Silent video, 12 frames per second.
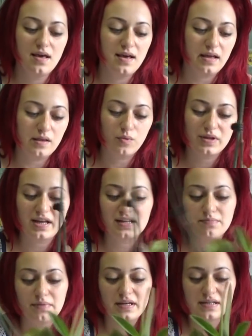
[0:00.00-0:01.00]
And with
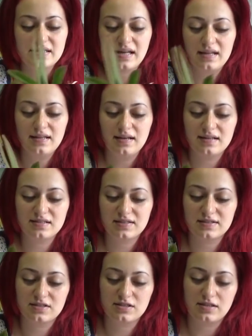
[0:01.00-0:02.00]
that being said, let's
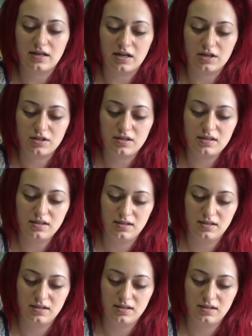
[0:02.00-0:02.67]
get started.